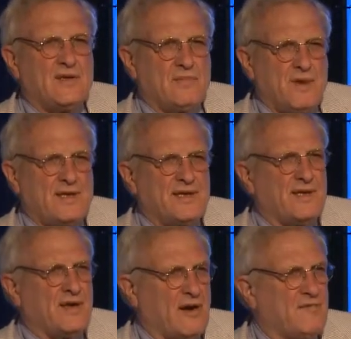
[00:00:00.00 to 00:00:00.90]

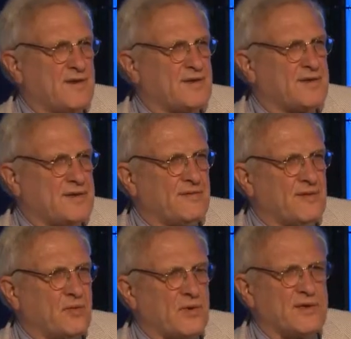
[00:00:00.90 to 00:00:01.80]
domestic conflicts, these
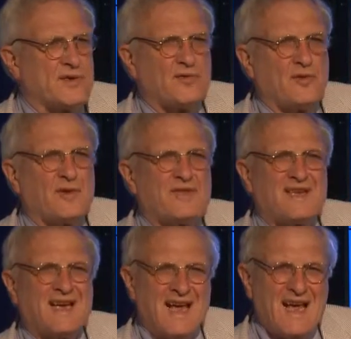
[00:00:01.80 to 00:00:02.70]
civil wars, of course,
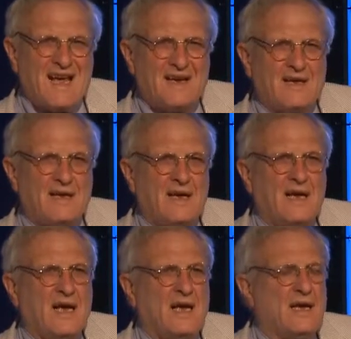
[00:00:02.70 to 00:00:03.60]

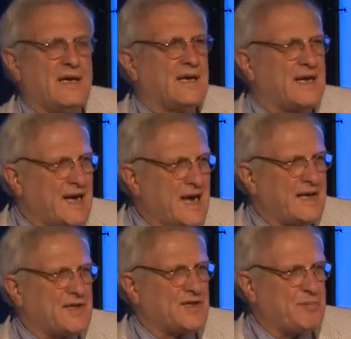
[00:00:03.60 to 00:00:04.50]

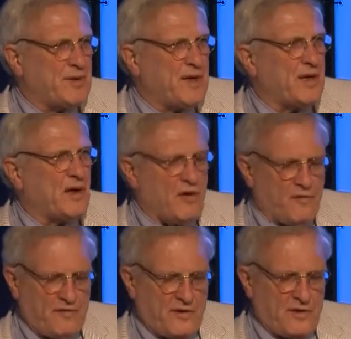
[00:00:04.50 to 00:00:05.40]
can spill
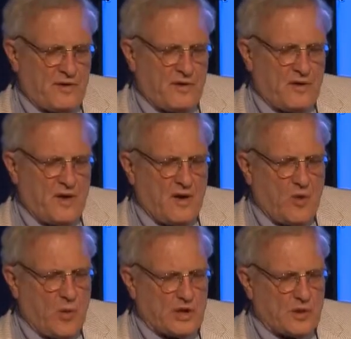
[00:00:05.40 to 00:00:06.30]
over,
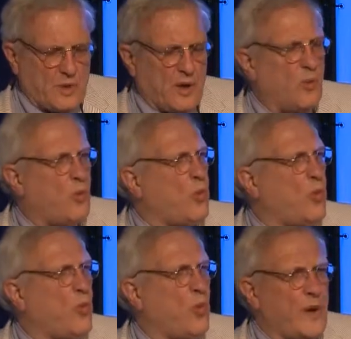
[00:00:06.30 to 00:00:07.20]
which we are
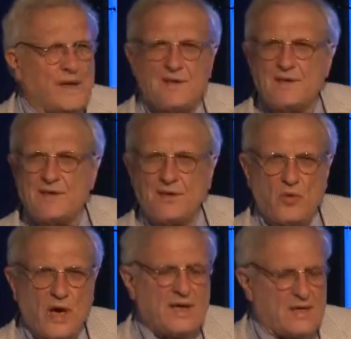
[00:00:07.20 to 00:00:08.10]
witnessing
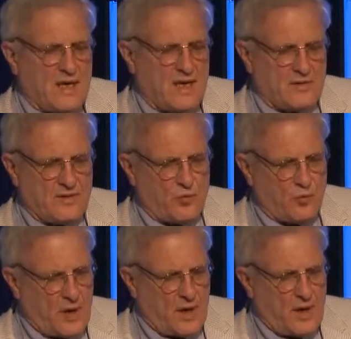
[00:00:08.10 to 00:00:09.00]
right now, the
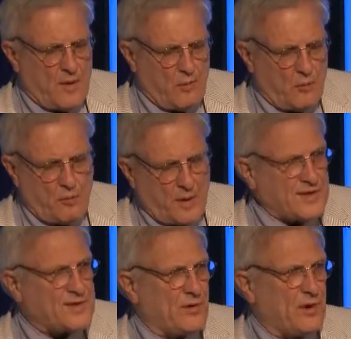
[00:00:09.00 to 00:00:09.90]

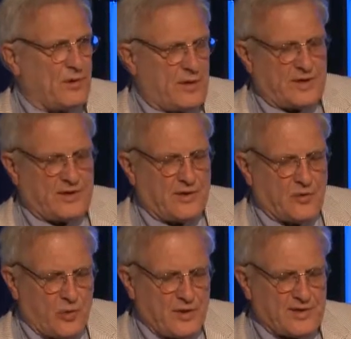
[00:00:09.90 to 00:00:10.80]
best, or actually the
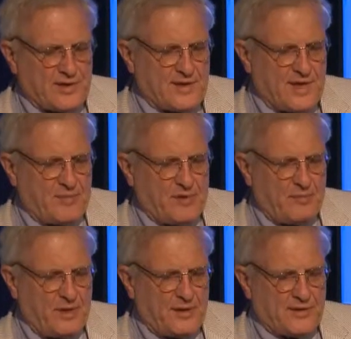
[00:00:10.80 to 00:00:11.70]
worst example
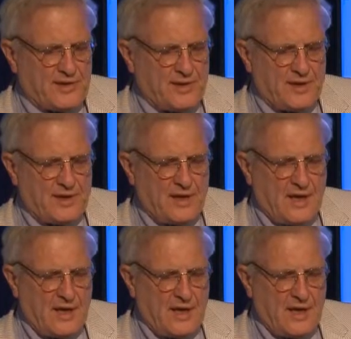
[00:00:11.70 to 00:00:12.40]
being Syria,